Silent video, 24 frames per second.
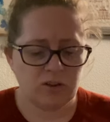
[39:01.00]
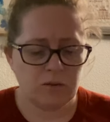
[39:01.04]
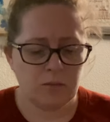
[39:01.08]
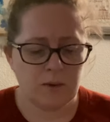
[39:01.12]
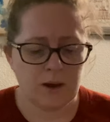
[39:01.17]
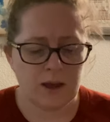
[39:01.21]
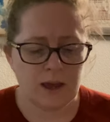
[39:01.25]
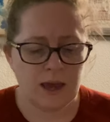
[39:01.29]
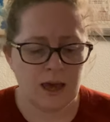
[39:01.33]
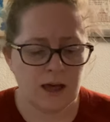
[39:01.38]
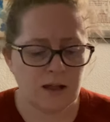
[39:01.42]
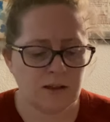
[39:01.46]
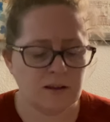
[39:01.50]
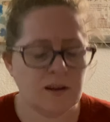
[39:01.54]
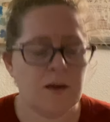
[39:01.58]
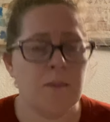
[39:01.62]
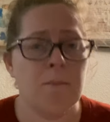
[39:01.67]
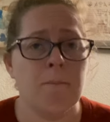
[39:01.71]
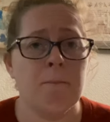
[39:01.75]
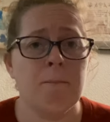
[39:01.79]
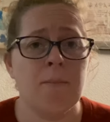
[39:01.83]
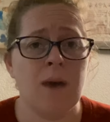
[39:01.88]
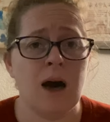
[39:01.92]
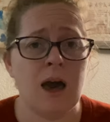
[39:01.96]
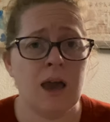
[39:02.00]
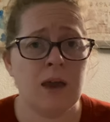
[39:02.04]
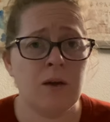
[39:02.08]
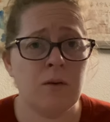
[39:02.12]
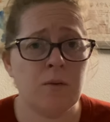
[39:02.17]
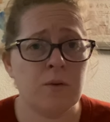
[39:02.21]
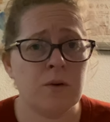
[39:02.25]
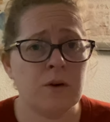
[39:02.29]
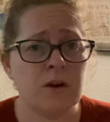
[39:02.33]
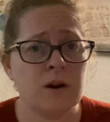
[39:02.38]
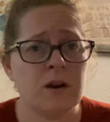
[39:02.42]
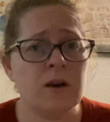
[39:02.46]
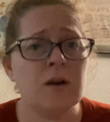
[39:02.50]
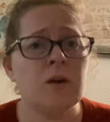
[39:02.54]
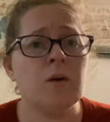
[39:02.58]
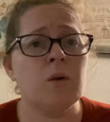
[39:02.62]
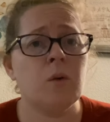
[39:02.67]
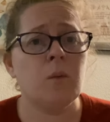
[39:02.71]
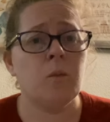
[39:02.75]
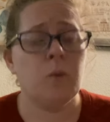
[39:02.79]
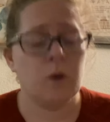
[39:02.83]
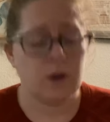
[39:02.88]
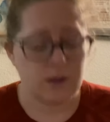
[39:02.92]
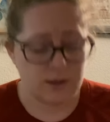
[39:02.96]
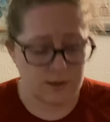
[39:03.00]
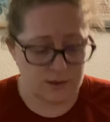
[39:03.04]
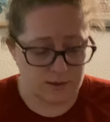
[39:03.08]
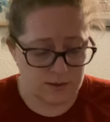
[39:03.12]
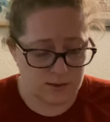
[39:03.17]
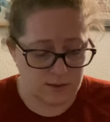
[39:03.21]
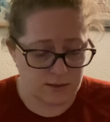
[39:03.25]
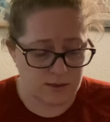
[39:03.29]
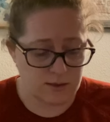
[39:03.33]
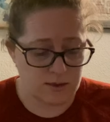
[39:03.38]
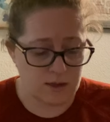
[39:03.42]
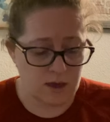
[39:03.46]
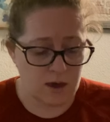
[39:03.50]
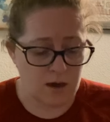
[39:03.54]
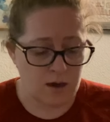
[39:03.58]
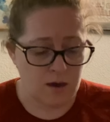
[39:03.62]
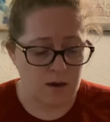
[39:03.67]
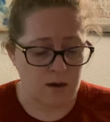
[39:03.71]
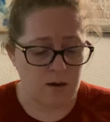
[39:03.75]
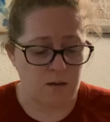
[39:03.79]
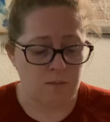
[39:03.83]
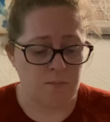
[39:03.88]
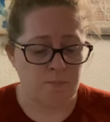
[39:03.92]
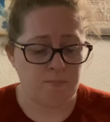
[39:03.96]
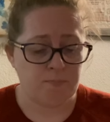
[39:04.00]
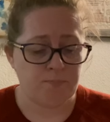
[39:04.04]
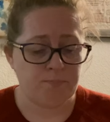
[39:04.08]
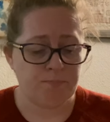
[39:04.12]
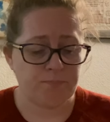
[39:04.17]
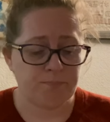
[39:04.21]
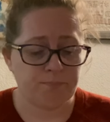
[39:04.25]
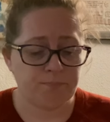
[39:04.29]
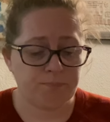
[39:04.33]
what held up my order was the